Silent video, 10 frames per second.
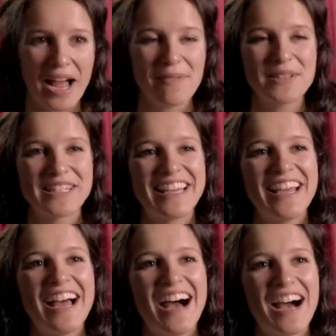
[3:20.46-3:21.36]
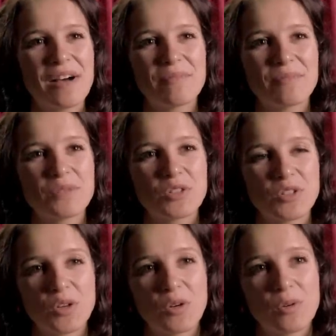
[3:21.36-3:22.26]
perhaps. Um,
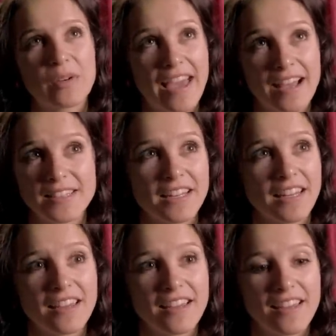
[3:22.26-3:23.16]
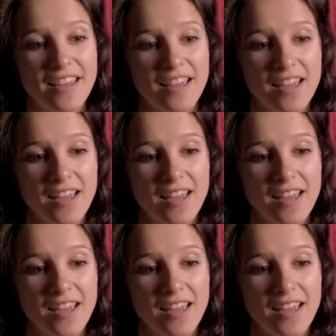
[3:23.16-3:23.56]
so Cassidy,